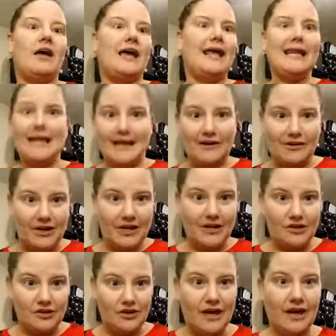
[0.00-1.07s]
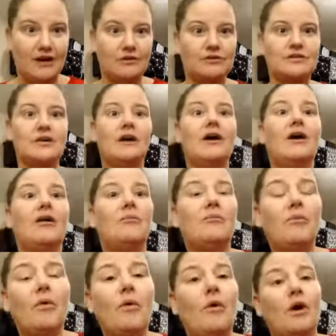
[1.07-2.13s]
any area in your house
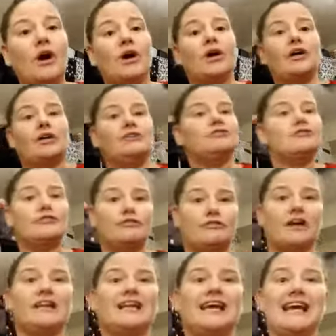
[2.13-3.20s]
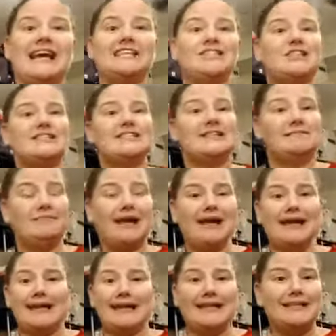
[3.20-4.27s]
more user-friendly and just make
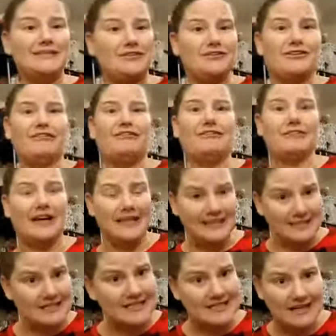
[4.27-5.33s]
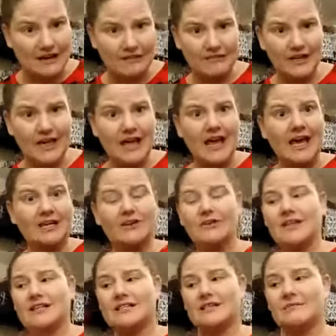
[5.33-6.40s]
it easier to find stuff. I know
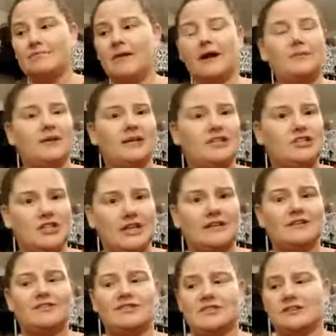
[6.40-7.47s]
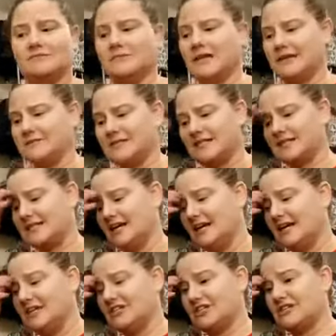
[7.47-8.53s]
that's my biggest challenge sometimes, is
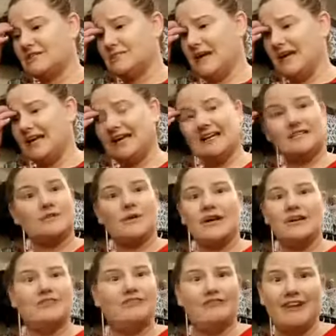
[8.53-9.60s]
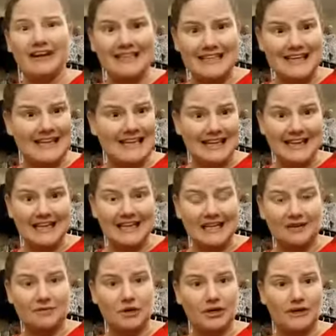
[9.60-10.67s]
just making it so I can find anything that
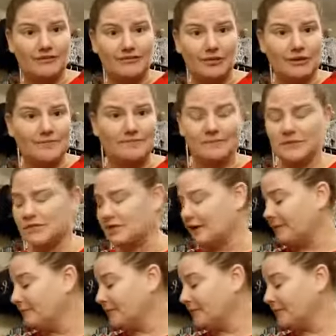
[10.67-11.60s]
I'm looking for. So,